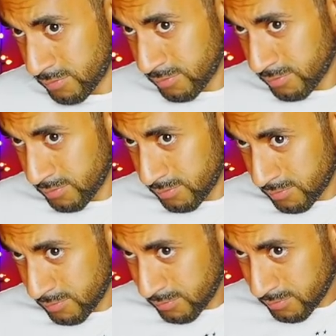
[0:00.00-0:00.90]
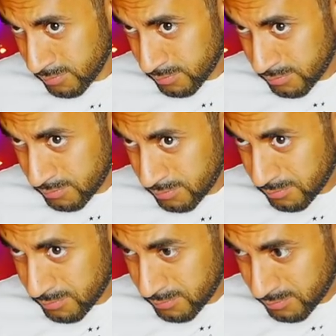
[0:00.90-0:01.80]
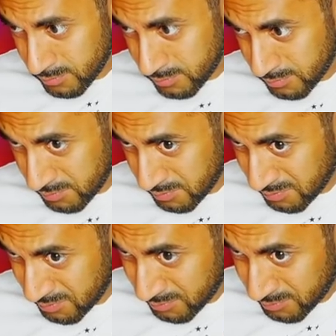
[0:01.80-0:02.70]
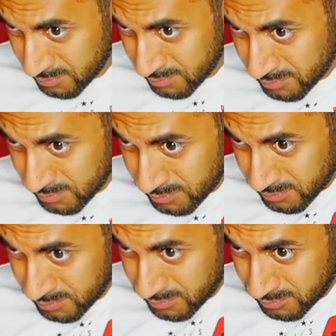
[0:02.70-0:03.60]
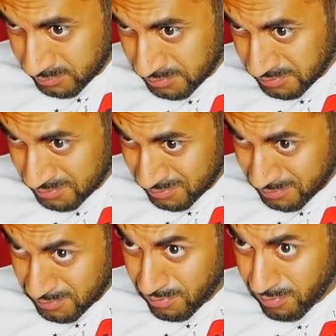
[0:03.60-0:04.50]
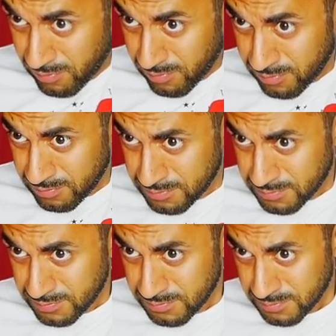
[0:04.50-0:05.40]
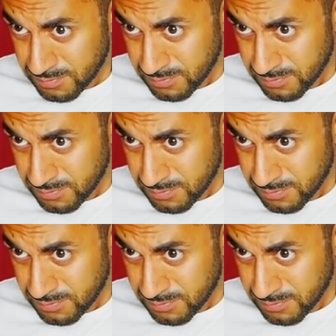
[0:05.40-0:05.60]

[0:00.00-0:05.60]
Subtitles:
(no one is talking)